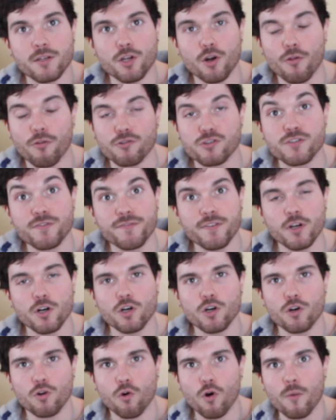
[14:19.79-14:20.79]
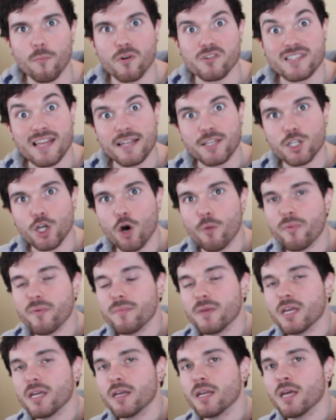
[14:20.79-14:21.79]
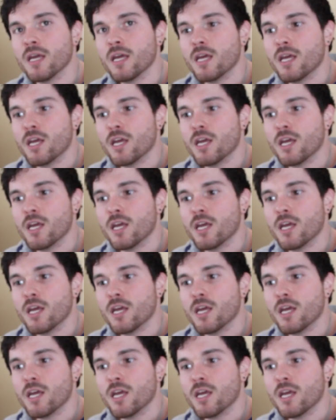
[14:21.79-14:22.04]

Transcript: You know, those feel good hormones, that dopamine.